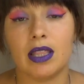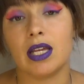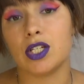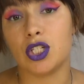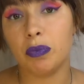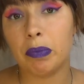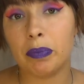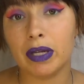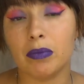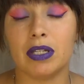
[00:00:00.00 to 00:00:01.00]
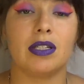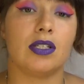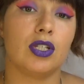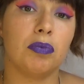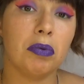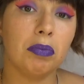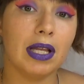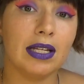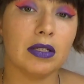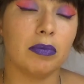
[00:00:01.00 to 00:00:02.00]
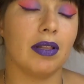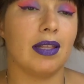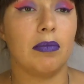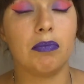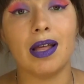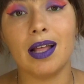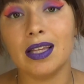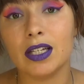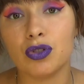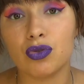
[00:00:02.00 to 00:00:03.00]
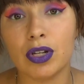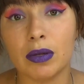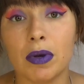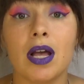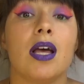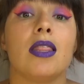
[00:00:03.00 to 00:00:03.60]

They're super pigmented, super blendable, they apply like a dream.